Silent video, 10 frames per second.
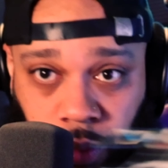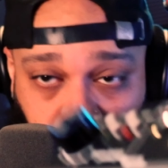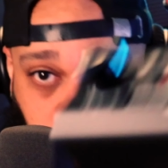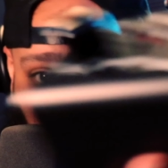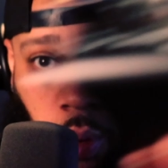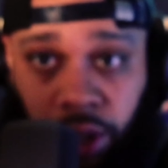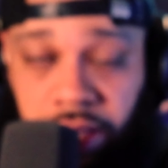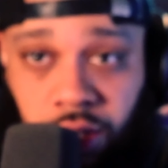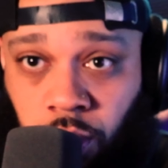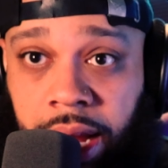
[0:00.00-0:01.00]
recording
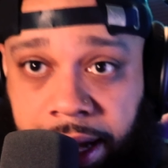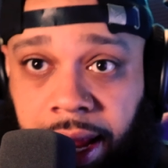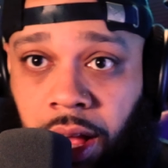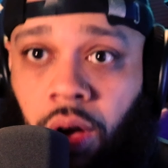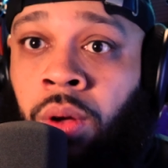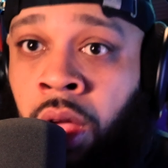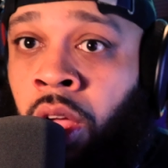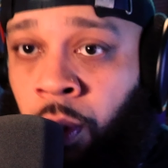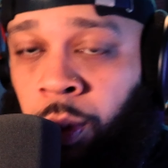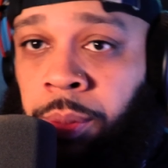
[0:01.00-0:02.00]
this right now
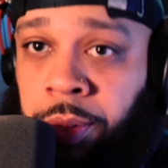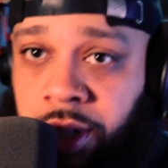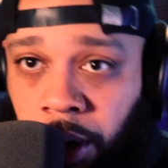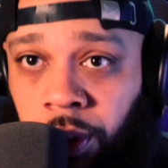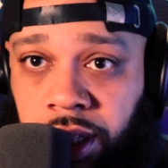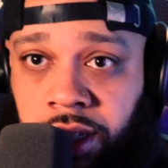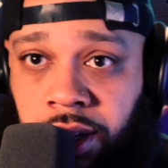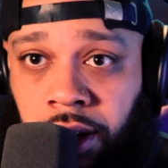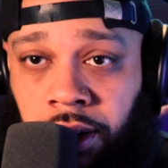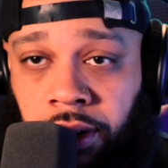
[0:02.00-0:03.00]
with the PreSonus
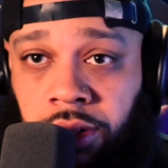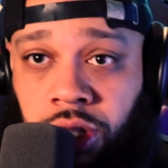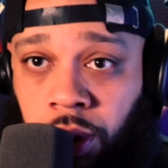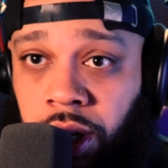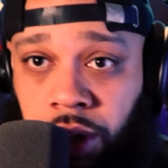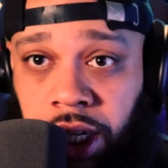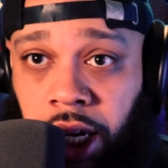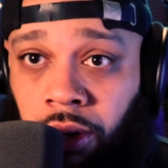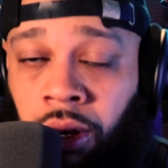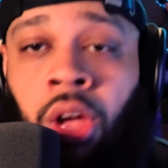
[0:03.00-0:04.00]
Studio
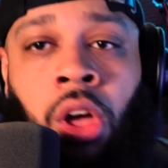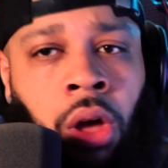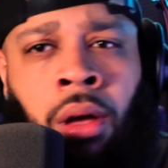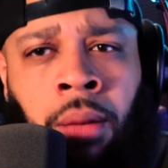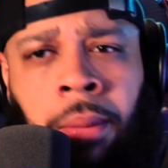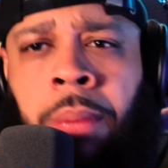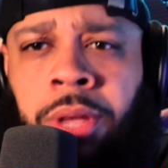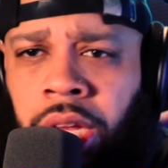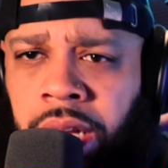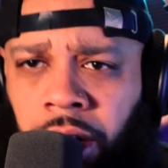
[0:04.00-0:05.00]
Channel, maybe
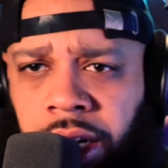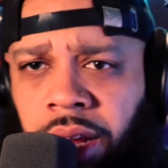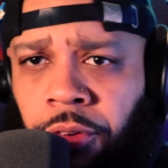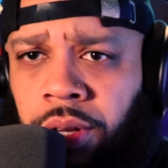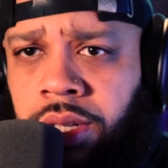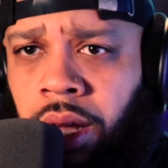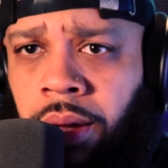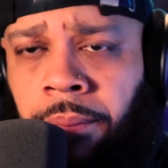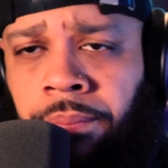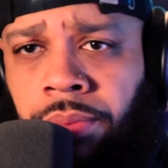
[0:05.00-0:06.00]
you can hear a difference.
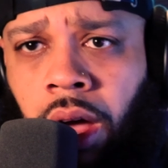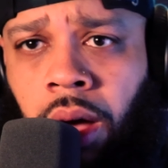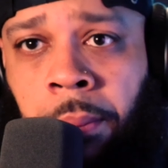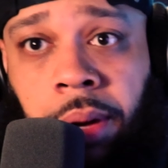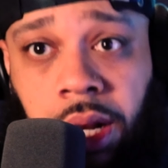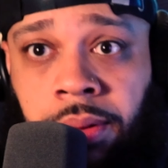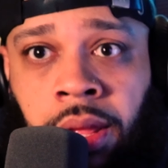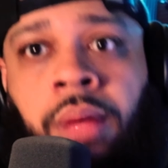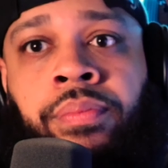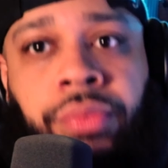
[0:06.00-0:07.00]
But
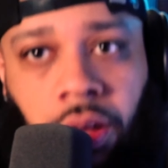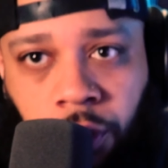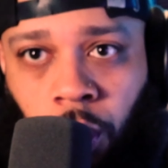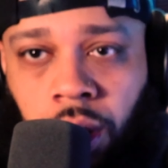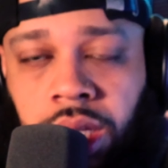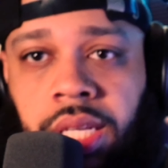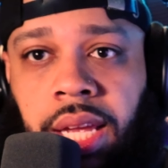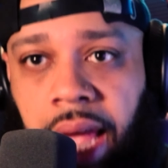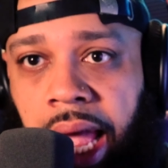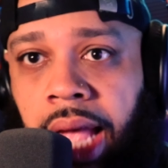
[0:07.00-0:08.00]
of course,
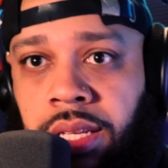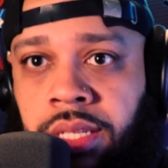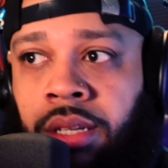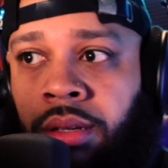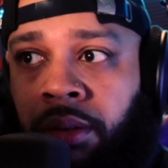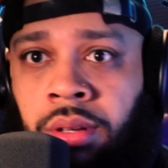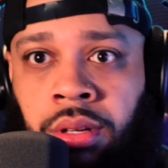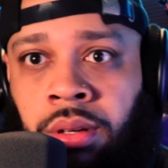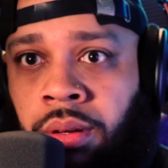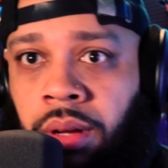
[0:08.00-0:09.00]
it has
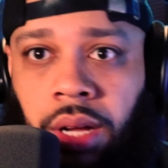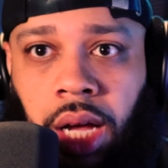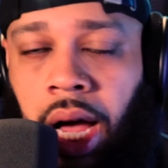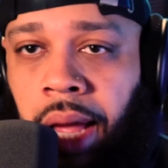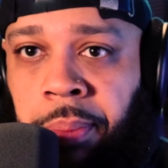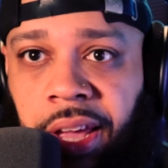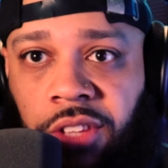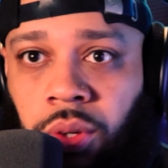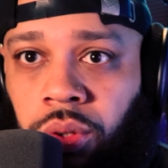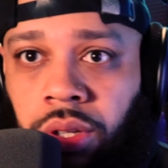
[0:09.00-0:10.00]
high pass
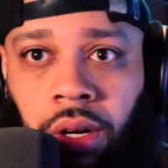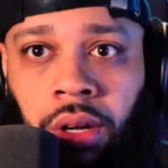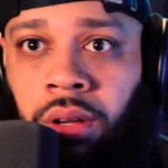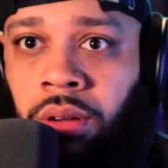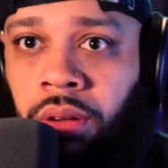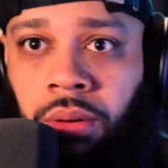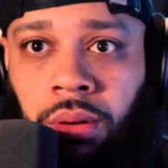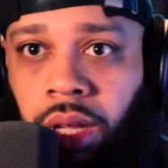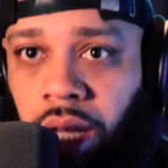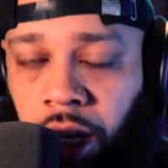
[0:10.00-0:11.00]
filter,
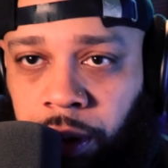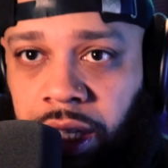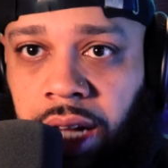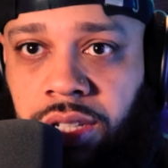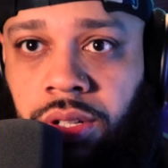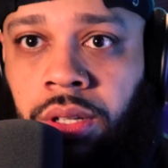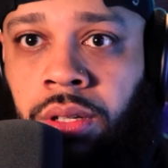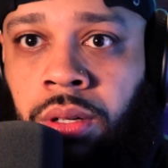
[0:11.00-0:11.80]
equalizer,